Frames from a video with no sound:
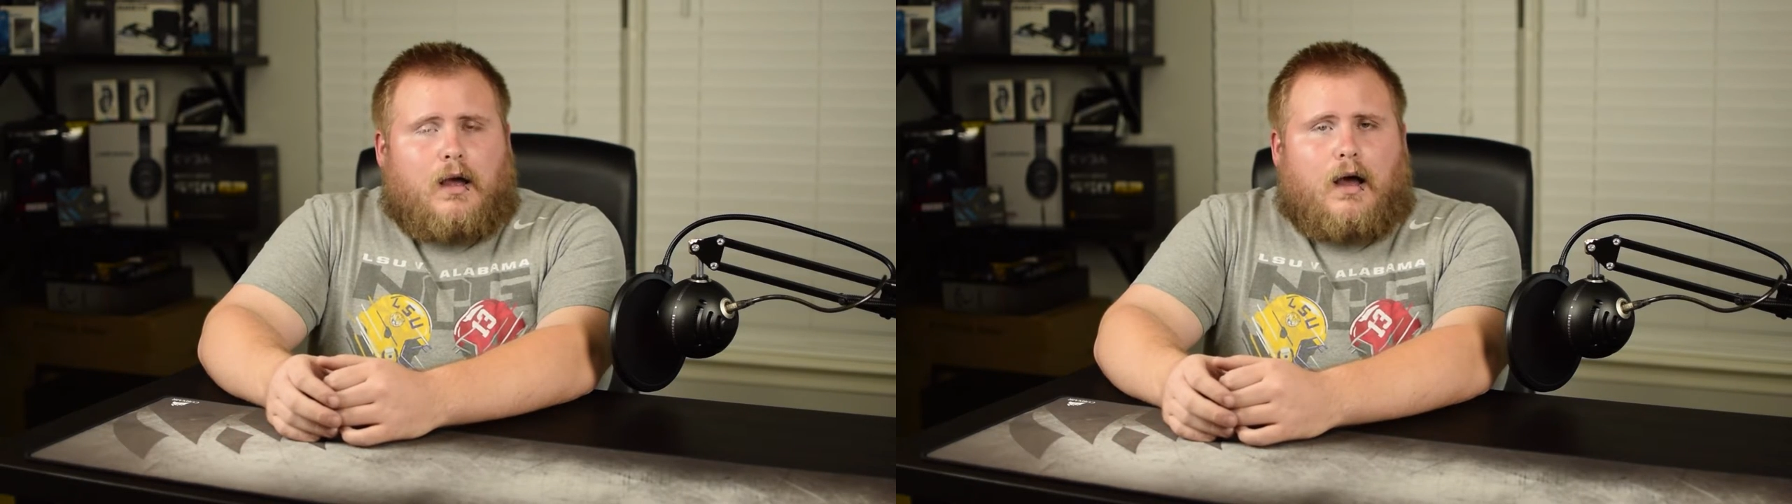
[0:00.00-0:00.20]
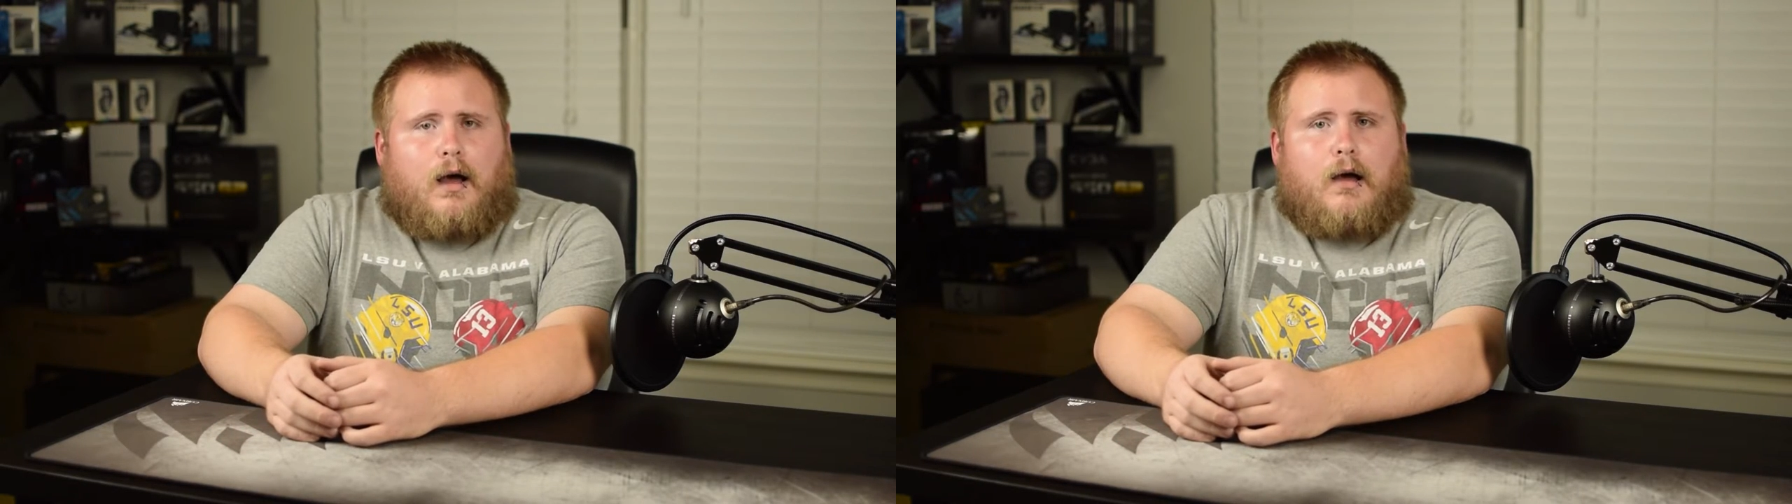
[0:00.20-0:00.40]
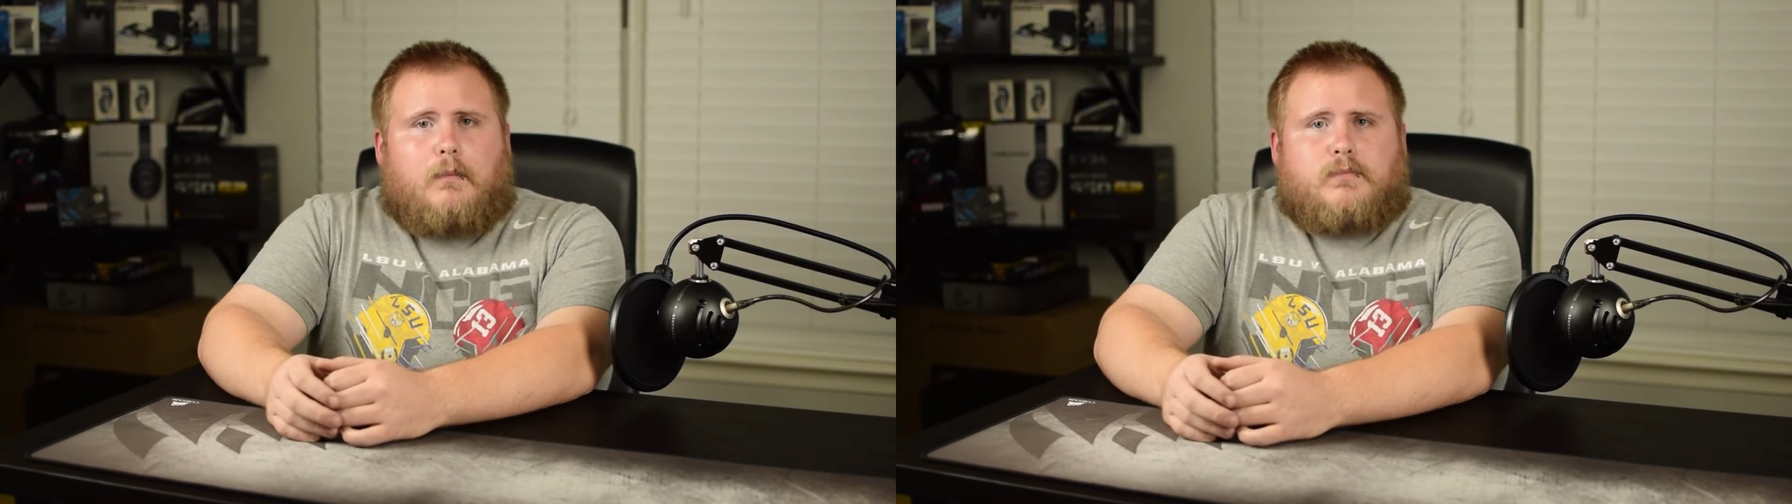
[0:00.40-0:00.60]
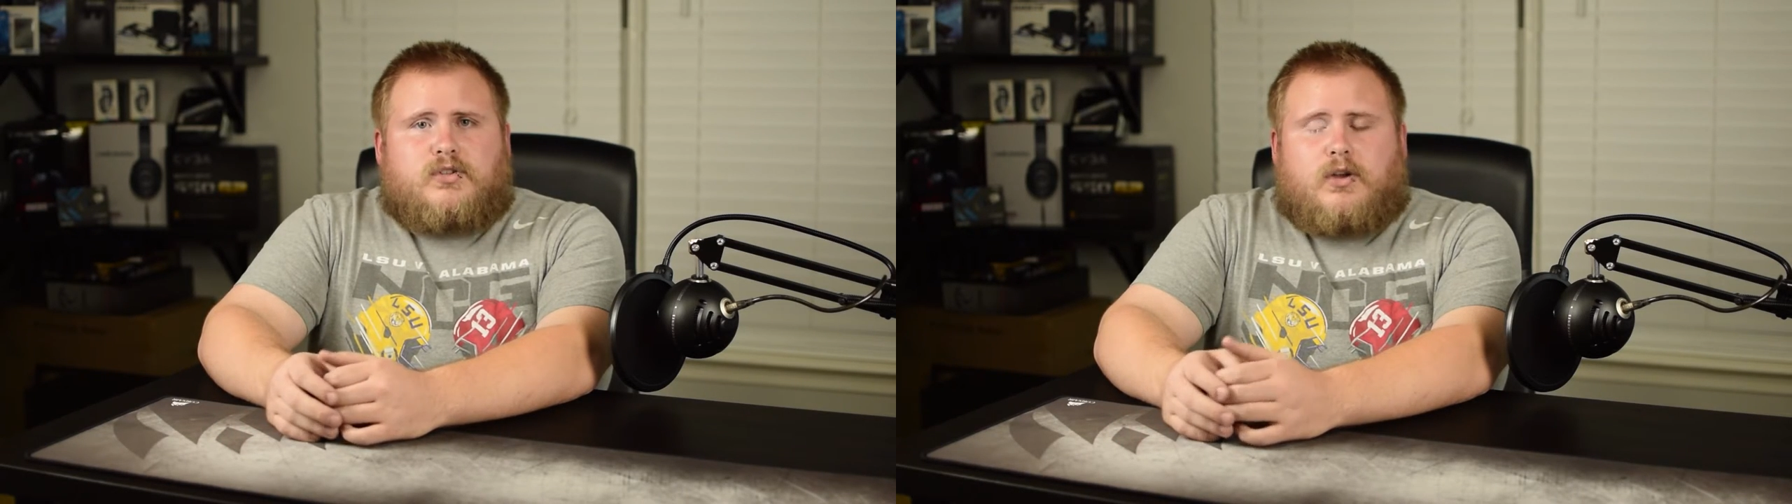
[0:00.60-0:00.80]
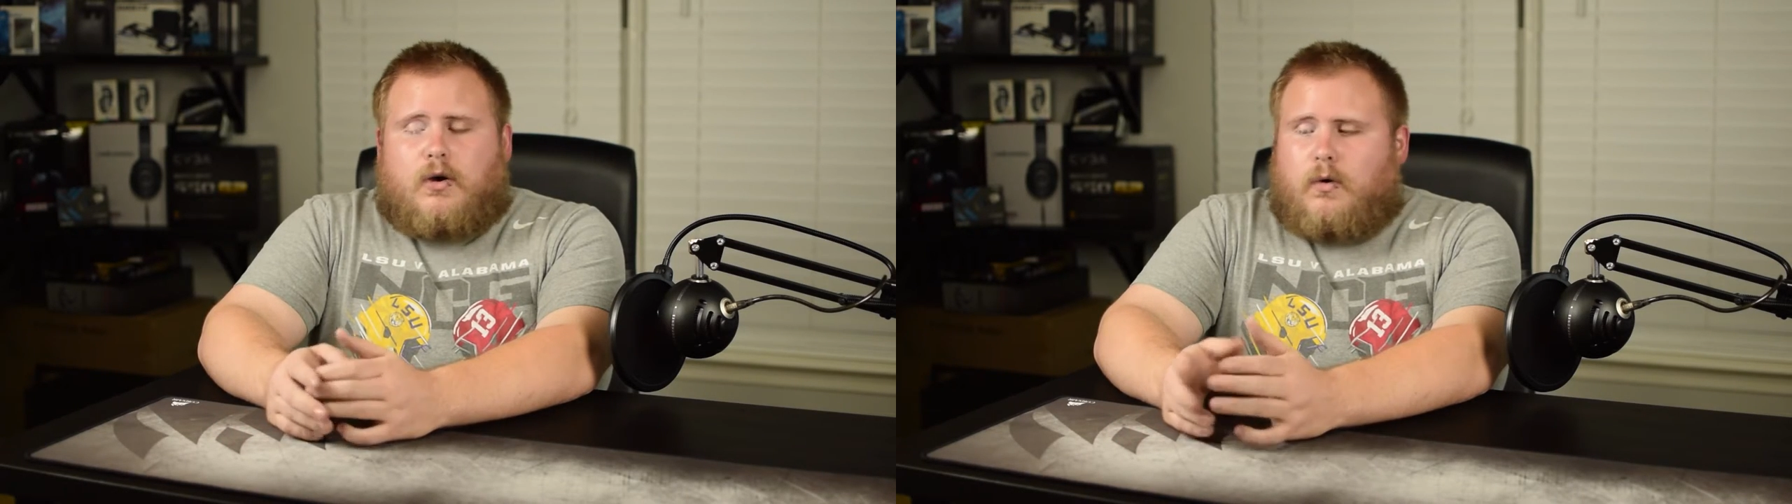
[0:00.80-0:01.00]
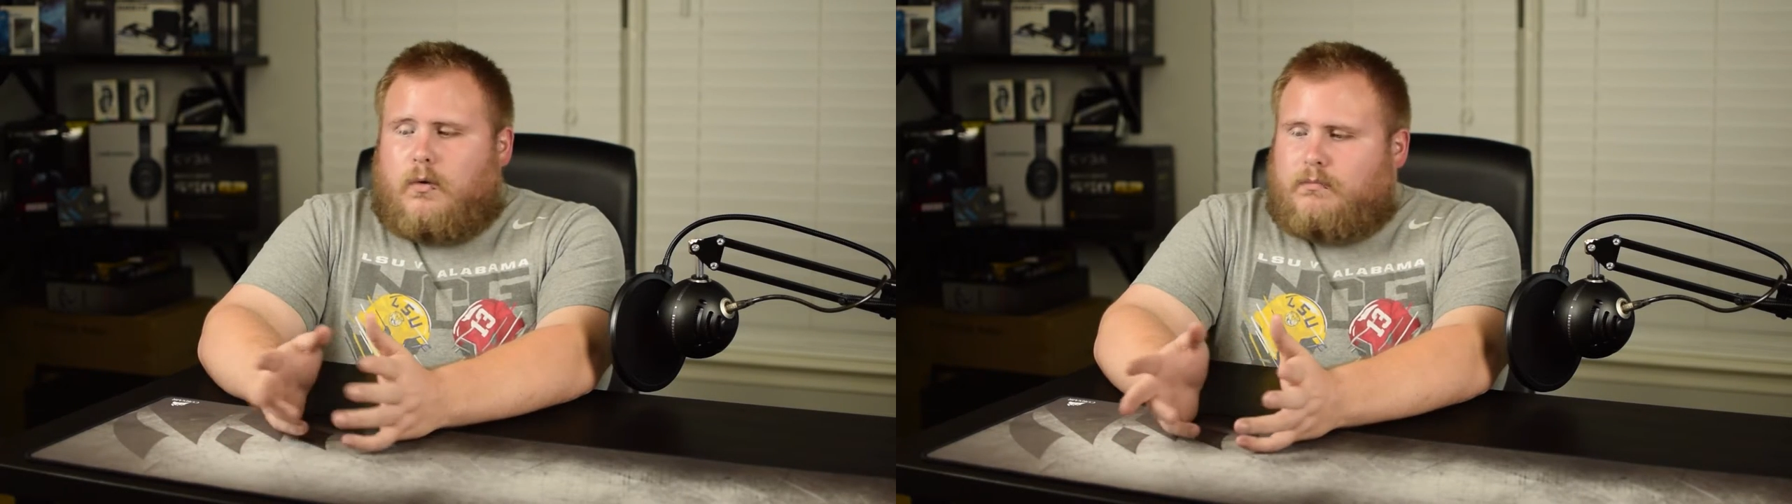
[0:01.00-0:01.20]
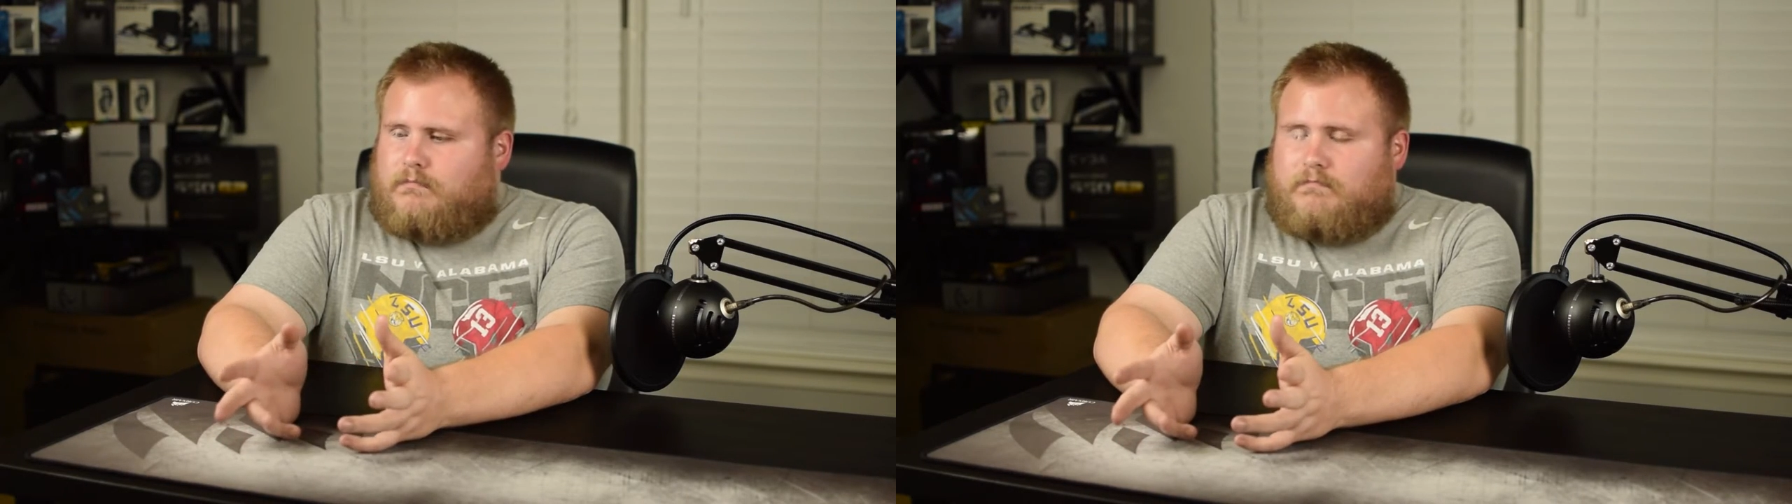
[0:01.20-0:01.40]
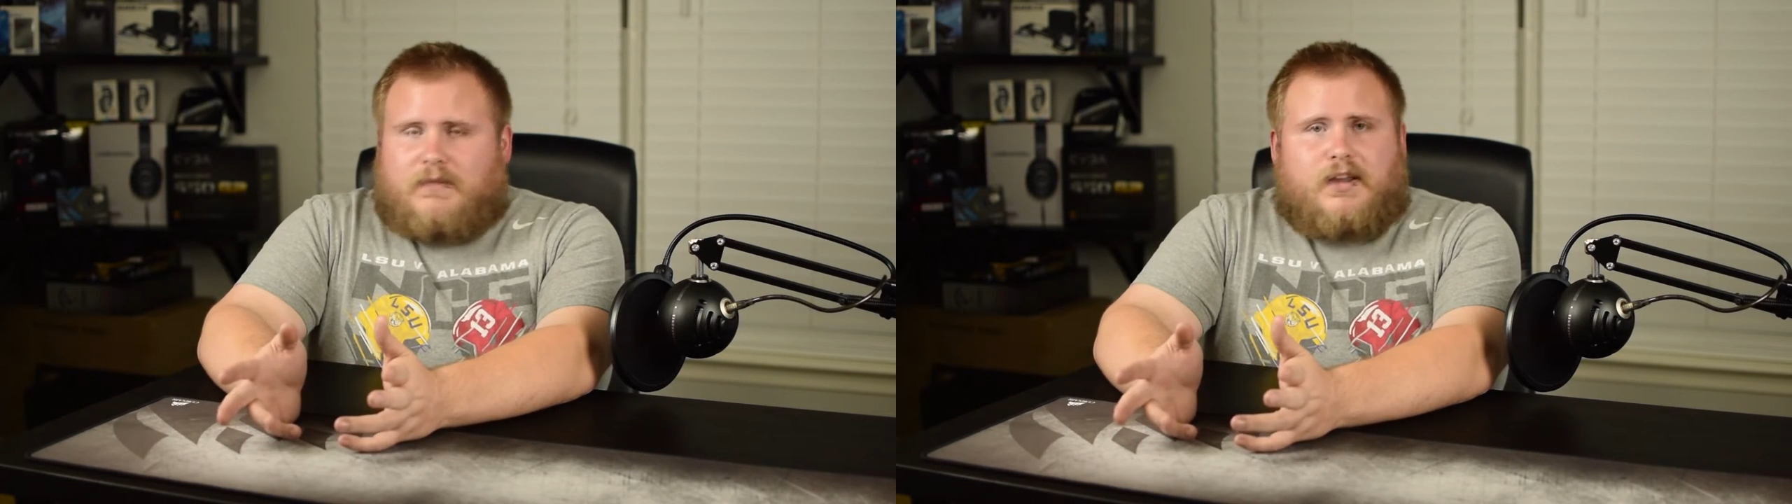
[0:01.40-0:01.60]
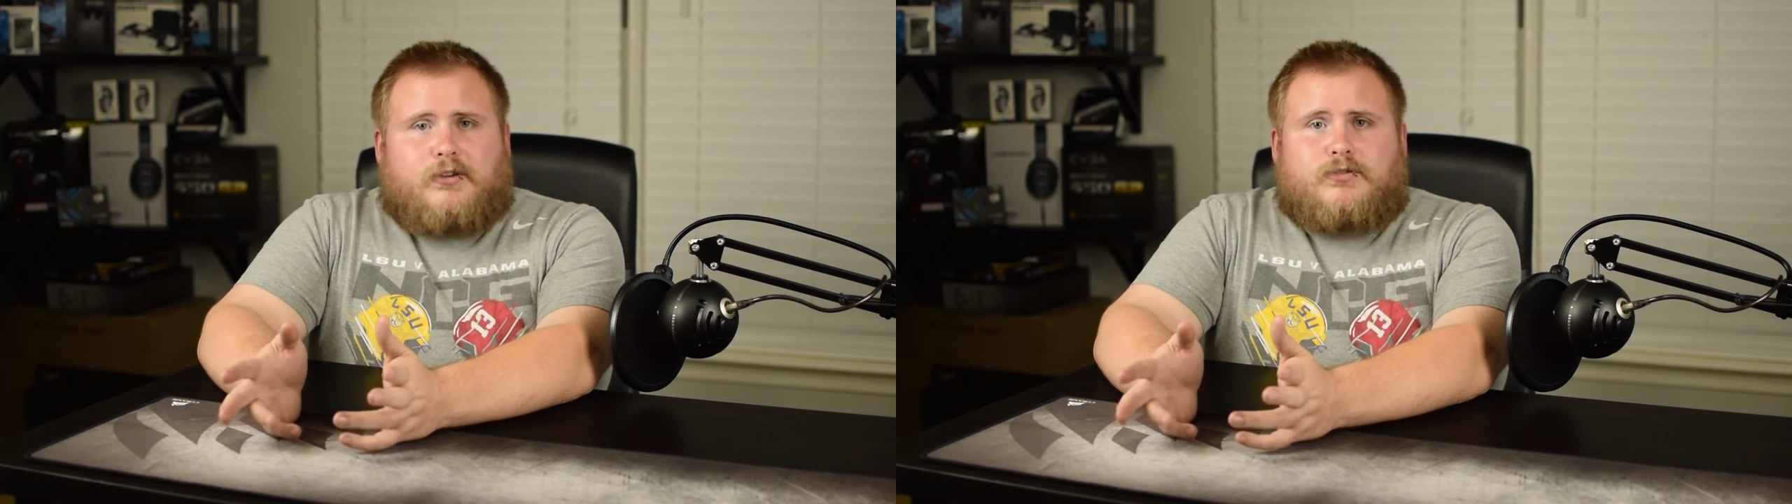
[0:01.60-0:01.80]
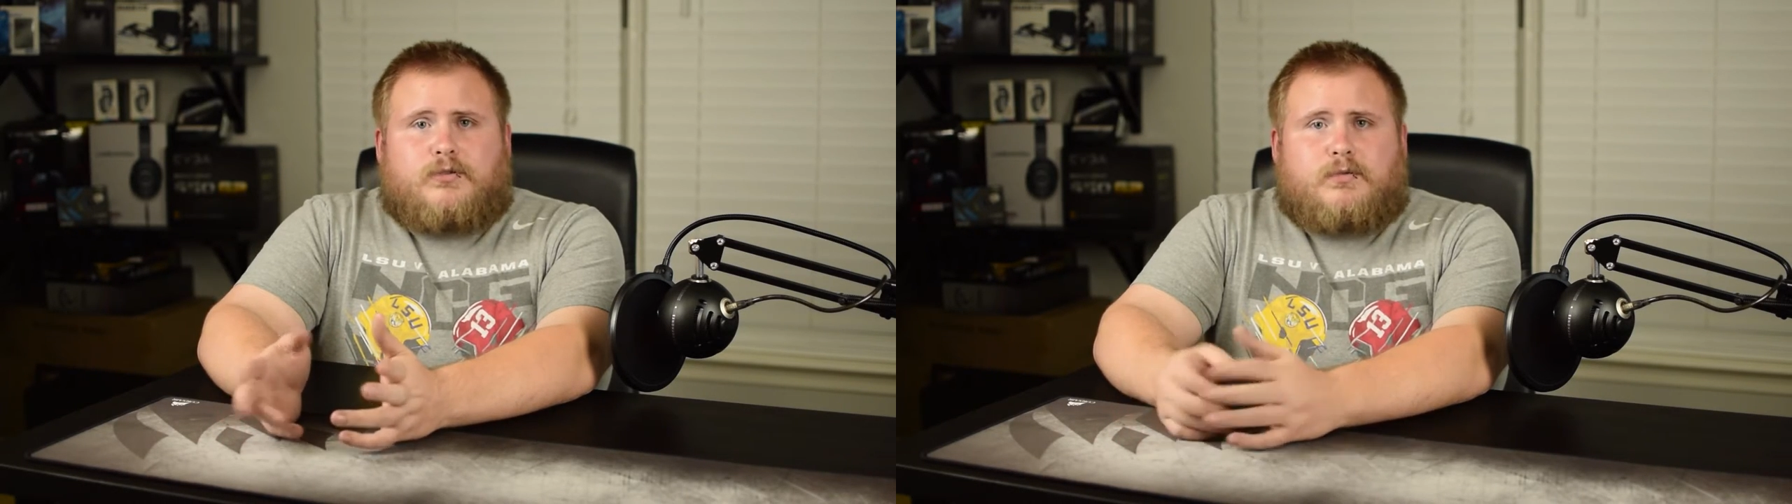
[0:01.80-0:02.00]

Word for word: Um, so here's the